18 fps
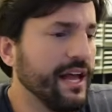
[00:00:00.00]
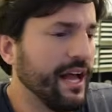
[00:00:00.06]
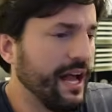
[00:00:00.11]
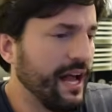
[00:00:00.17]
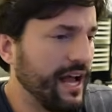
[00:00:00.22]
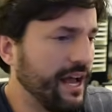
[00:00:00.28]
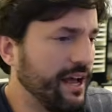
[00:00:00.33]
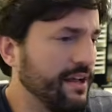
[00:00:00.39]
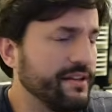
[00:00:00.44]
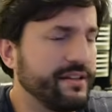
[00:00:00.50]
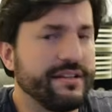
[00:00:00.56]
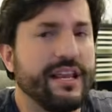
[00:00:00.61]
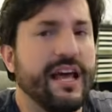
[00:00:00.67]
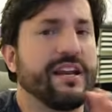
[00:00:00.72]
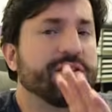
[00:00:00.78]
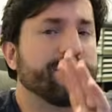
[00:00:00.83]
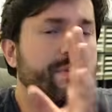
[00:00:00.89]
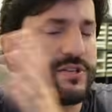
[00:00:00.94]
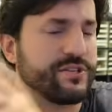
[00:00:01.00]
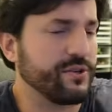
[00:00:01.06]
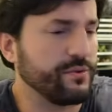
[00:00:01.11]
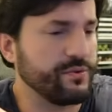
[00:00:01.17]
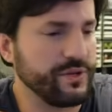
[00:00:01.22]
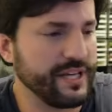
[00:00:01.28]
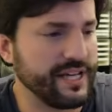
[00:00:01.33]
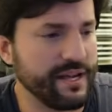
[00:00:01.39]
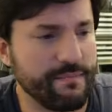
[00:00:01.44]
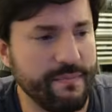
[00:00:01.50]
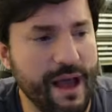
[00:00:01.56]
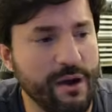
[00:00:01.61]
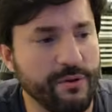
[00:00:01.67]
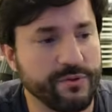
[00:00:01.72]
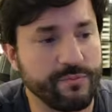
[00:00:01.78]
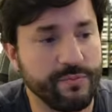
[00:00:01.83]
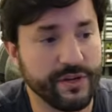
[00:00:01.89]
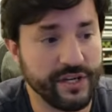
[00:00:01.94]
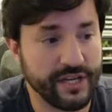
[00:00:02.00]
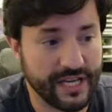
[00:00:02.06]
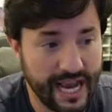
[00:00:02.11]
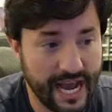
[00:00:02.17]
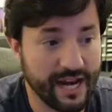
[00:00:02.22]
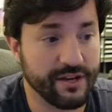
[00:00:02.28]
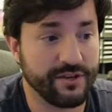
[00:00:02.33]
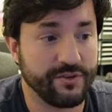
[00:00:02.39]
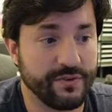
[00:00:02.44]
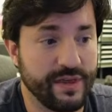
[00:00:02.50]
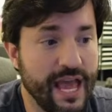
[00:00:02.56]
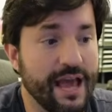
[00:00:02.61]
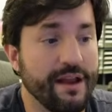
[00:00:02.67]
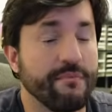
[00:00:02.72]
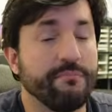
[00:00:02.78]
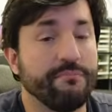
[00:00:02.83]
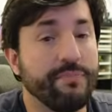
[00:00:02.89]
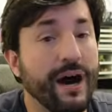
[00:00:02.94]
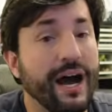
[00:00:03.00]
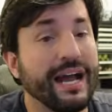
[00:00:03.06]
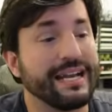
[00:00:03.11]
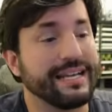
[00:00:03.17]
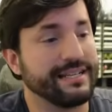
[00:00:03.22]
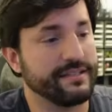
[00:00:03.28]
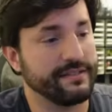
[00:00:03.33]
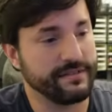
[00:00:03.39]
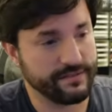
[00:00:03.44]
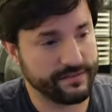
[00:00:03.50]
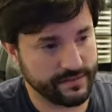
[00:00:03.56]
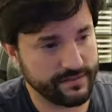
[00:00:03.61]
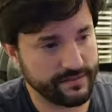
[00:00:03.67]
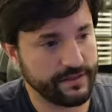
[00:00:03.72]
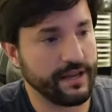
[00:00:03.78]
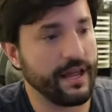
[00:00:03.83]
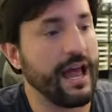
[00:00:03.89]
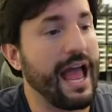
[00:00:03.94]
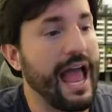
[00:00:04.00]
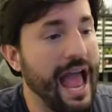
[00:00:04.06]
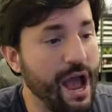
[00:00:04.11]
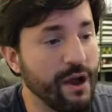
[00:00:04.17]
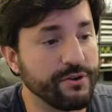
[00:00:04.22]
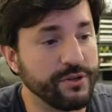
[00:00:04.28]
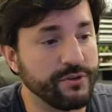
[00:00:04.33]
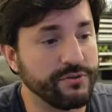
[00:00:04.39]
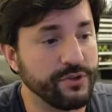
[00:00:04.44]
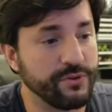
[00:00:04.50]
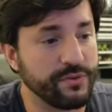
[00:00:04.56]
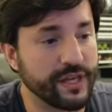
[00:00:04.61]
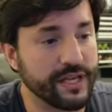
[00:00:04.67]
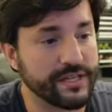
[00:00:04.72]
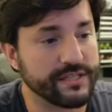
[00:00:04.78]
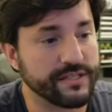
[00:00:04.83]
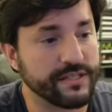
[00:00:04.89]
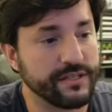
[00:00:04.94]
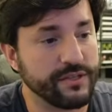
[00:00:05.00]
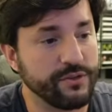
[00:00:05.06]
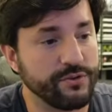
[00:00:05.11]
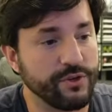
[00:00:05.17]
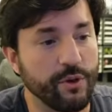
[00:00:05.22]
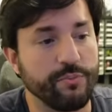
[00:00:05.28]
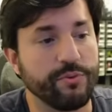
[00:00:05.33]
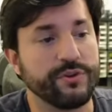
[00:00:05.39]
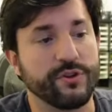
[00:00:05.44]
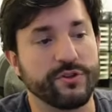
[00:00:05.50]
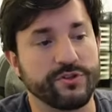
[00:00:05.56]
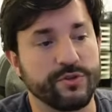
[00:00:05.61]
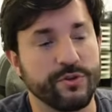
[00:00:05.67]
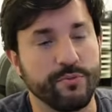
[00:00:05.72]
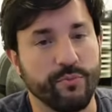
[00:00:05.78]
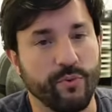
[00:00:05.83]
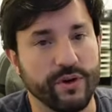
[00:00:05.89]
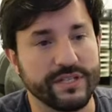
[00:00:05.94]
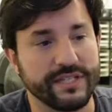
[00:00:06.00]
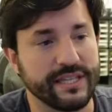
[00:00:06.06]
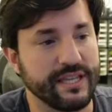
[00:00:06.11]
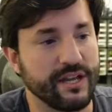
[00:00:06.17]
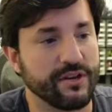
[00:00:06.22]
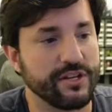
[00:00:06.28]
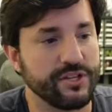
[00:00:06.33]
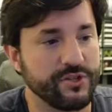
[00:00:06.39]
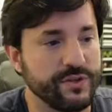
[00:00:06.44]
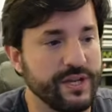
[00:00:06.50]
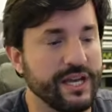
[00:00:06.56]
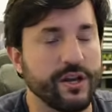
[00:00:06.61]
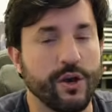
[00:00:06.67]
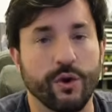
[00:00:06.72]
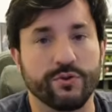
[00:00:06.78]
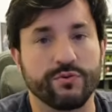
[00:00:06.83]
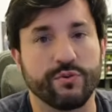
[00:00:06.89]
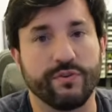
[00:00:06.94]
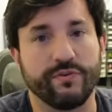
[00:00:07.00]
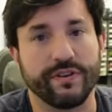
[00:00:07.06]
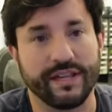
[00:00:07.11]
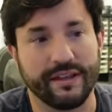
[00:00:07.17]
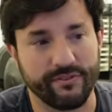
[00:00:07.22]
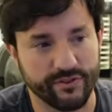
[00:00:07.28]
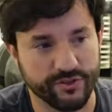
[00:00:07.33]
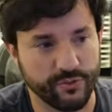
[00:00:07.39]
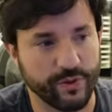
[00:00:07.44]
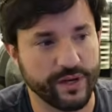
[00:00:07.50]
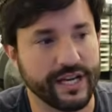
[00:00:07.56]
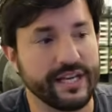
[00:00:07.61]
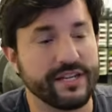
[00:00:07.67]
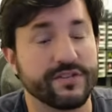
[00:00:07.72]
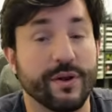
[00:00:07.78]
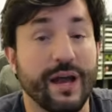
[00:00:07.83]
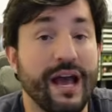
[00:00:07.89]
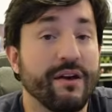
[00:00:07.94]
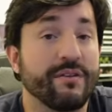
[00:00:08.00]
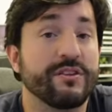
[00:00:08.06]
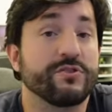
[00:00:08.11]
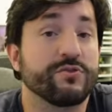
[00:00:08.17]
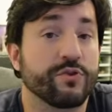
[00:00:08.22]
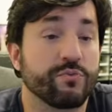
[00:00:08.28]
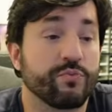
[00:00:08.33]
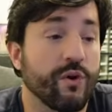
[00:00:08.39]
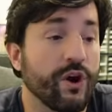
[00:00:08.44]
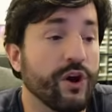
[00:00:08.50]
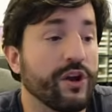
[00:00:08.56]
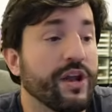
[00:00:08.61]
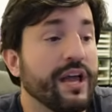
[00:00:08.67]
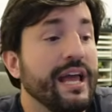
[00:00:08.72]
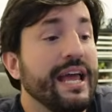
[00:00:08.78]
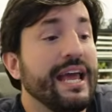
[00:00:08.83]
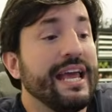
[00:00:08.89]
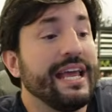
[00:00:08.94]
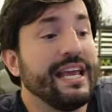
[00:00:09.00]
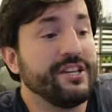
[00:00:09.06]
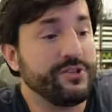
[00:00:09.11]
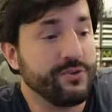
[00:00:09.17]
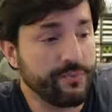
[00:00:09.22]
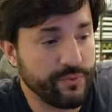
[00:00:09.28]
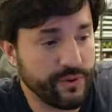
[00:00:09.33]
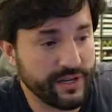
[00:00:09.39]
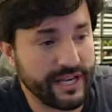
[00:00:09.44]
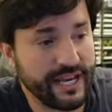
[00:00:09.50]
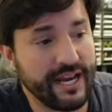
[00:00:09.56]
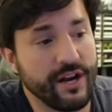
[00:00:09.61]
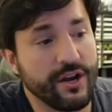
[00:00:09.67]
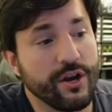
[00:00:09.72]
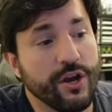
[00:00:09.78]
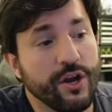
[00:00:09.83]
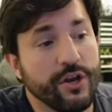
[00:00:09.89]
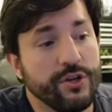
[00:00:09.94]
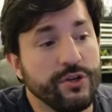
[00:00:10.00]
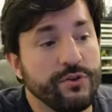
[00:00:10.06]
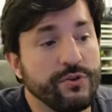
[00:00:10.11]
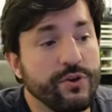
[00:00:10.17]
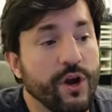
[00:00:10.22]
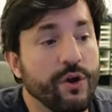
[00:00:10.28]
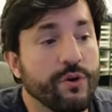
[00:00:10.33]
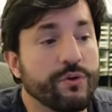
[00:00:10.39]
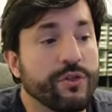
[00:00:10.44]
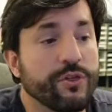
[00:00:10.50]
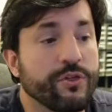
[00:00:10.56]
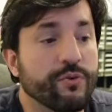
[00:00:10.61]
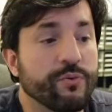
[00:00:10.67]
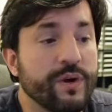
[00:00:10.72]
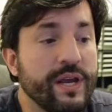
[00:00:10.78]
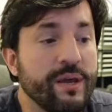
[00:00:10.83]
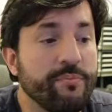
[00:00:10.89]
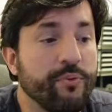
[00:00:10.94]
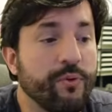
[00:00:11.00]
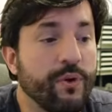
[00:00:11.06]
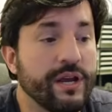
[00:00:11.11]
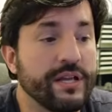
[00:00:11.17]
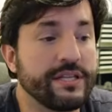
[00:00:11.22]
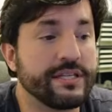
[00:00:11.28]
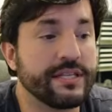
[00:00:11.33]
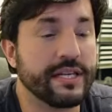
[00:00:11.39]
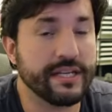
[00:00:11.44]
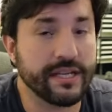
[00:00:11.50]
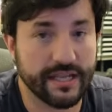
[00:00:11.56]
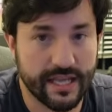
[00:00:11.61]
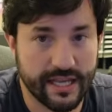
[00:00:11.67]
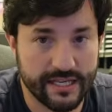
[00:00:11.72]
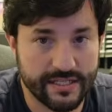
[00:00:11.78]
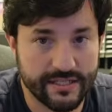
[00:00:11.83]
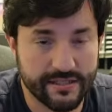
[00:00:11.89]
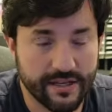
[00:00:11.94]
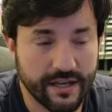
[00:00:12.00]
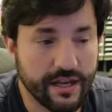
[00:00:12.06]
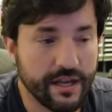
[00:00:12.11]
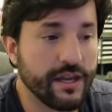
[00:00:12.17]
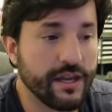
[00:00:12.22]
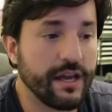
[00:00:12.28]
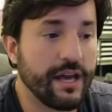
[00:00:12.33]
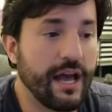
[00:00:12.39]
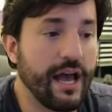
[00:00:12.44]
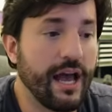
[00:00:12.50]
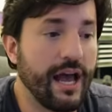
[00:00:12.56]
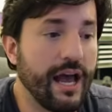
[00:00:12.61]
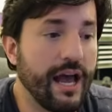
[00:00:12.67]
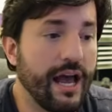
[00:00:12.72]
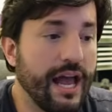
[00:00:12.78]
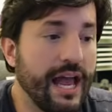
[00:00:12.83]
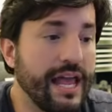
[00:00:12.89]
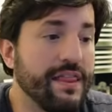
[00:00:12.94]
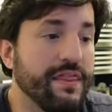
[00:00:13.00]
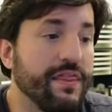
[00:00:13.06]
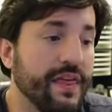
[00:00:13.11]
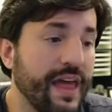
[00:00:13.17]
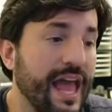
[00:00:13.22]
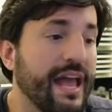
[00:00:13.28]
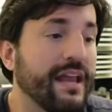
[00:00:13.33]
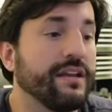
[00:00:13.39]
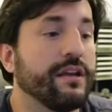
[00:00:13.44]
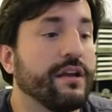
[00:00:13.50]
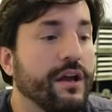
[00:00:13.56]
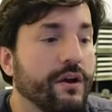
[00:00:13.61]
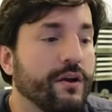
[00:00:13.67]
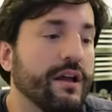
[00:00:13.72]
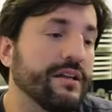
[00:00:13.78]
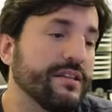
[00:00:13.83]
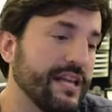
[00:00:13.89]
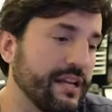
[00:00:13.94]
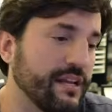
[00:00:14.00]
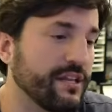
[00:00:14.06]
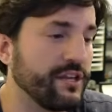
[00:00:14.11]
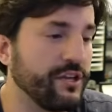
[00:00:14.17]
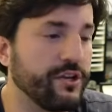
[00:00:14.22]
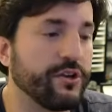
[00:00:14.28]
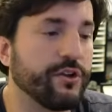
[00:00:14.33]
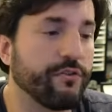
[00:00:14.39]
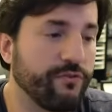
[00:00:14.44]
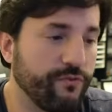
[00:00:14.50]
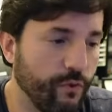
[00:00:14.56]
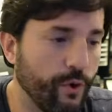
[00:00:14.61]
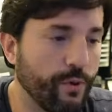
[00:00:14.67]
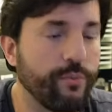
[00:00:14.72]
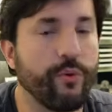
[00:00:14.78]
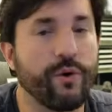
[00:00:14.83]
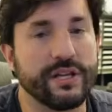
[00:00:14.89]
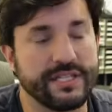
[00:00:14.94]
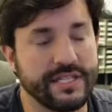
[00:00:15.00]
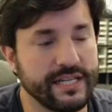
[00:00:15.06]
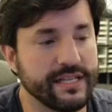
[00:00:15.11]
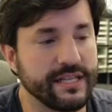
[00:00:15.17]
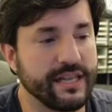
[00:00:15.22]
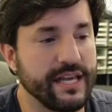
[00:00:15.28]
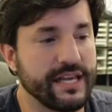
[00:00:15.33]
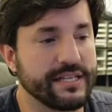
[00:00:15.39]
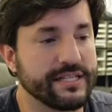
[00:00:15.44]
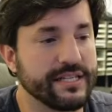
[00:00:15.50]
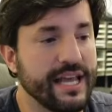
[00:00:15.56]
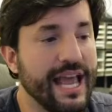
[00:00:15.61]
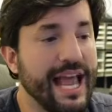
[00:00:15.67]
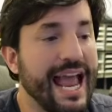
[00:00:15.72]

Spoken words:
Not as much so when you get a mount, but you got to do that. But how you do this, you don't put those 2 points in there because you get Ghost Wolf at level 20. So how this would work is you put here, you go 3 points into this, and then, all right, technically you go 4 points into this.